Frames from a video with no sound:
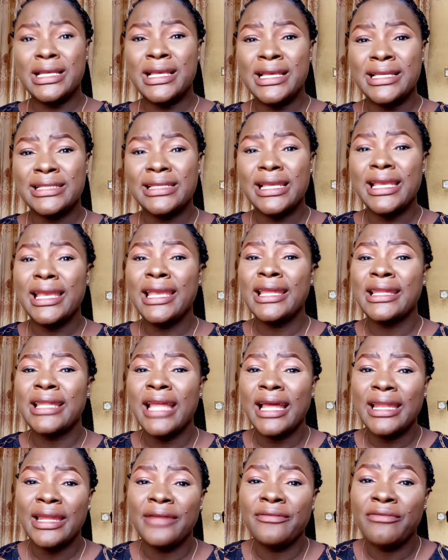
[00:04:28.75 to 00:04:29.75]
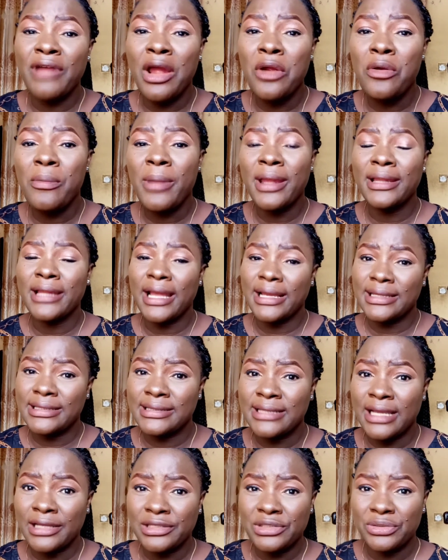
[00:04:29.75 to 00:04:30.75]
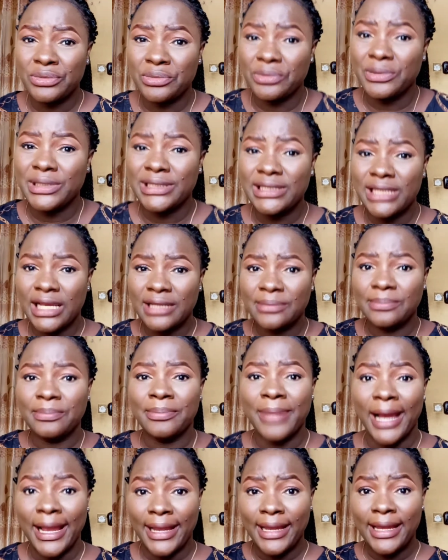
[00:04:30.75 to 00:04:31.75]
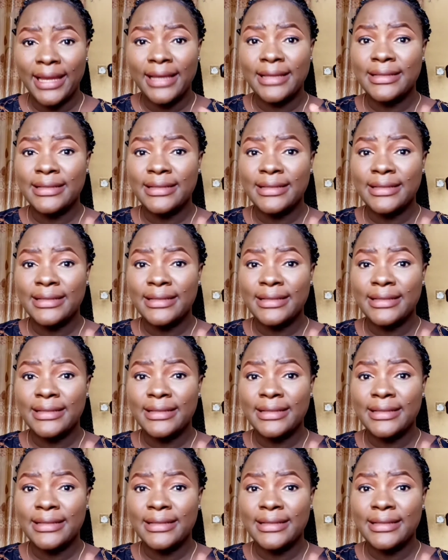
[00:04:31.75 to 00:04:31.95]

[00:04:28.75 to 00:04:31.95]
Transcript: is in an environment that is saturated by